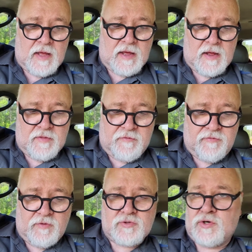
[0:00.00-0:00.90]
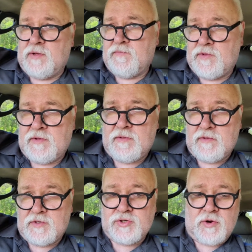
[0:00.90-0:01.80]
The fuel trims,
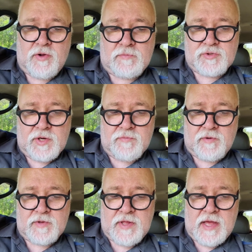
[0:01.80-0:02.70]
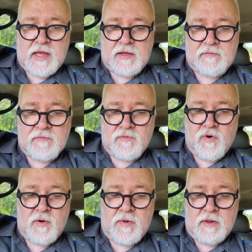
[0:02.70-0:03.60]
the short-term trims, are staying
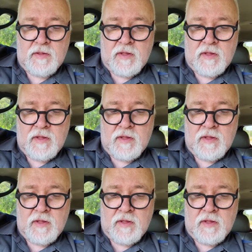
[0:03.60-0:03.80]
normal.